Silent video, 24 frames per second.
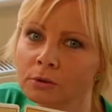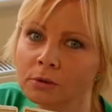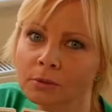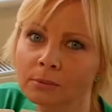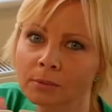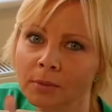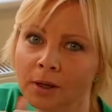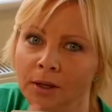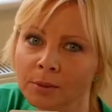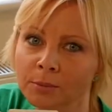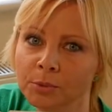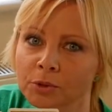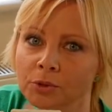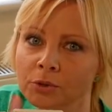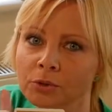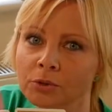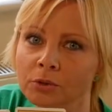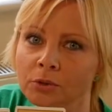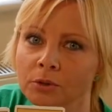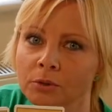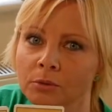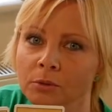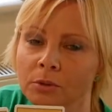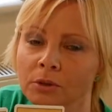That might be to
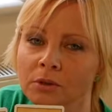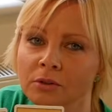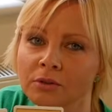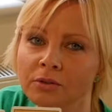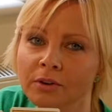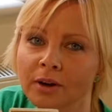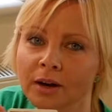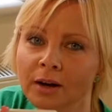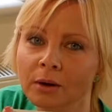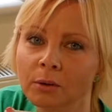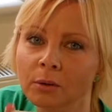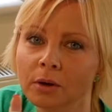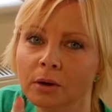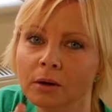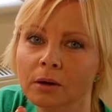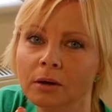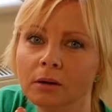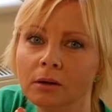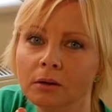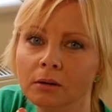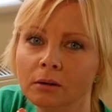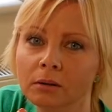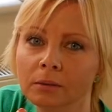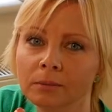do with our
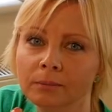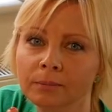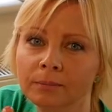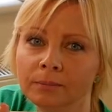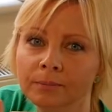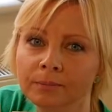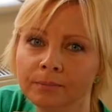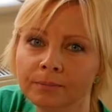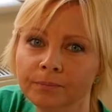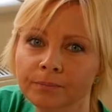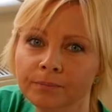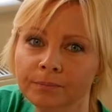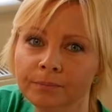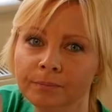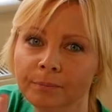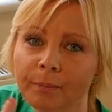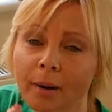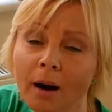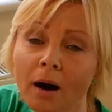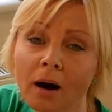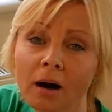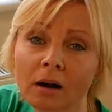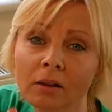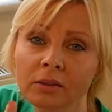
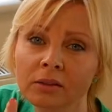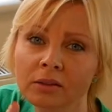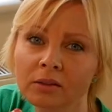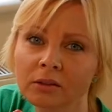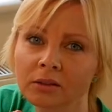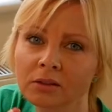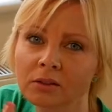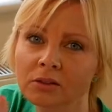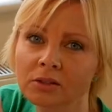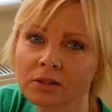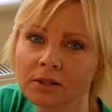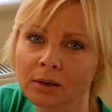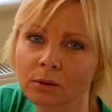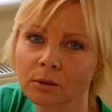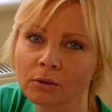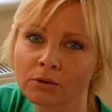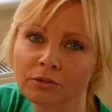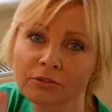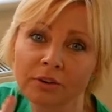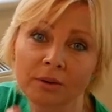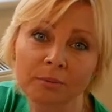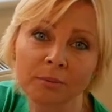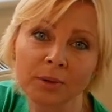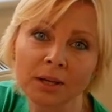partners, our
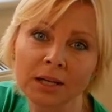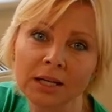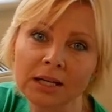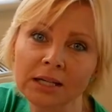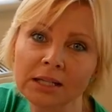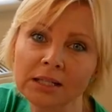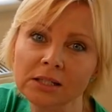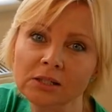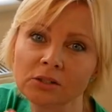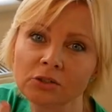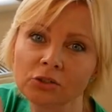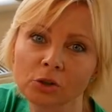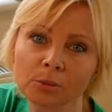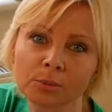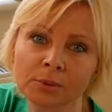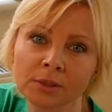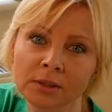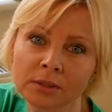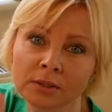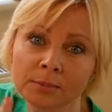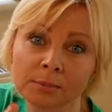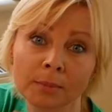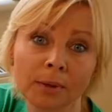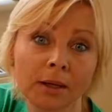families, jobs
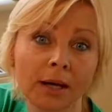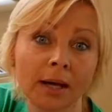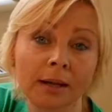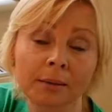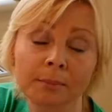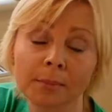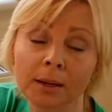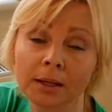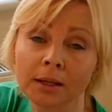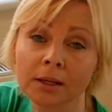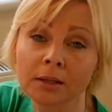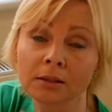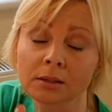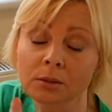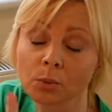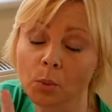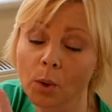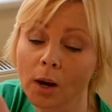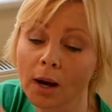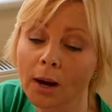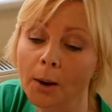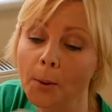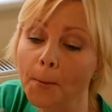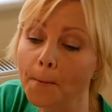and money as
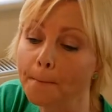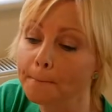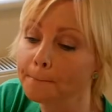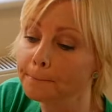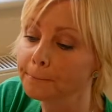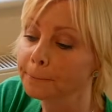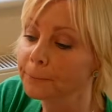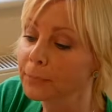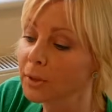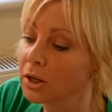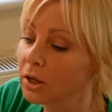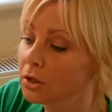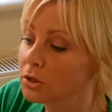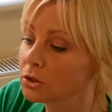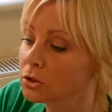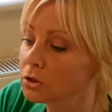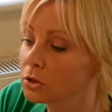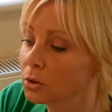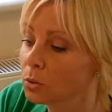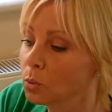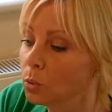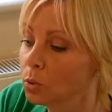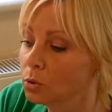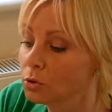well.
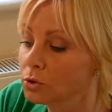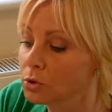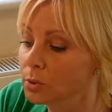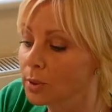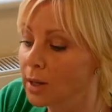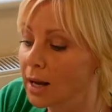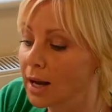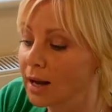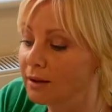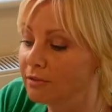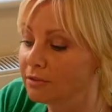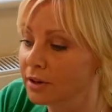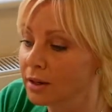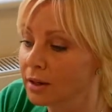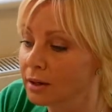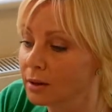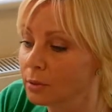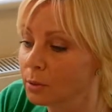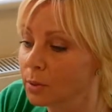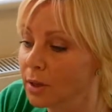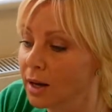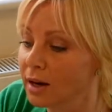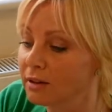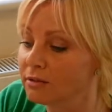So what do we have
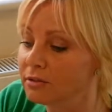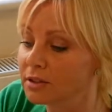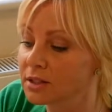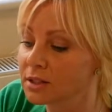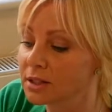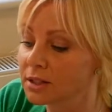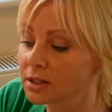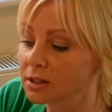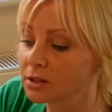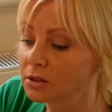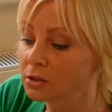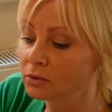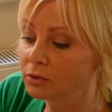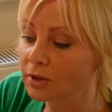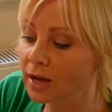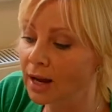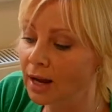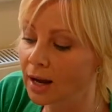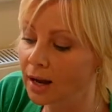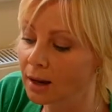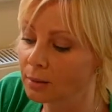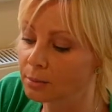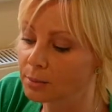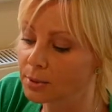here? We have a Six of
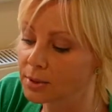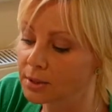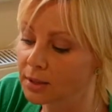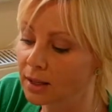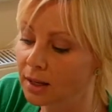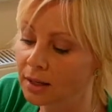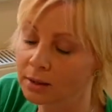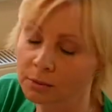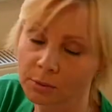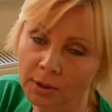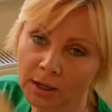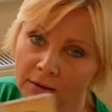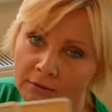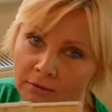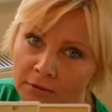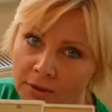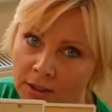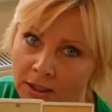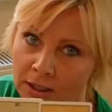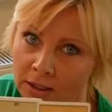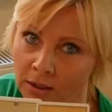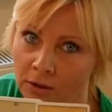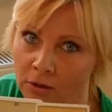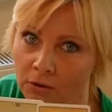Cups and we have a
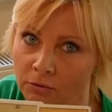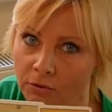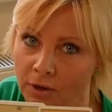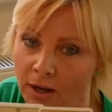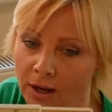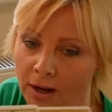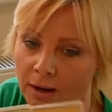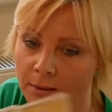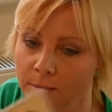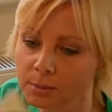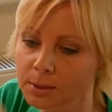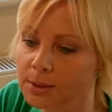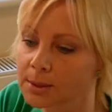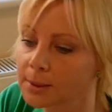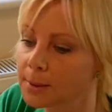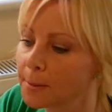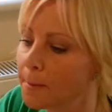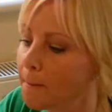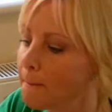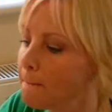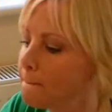King of Cups.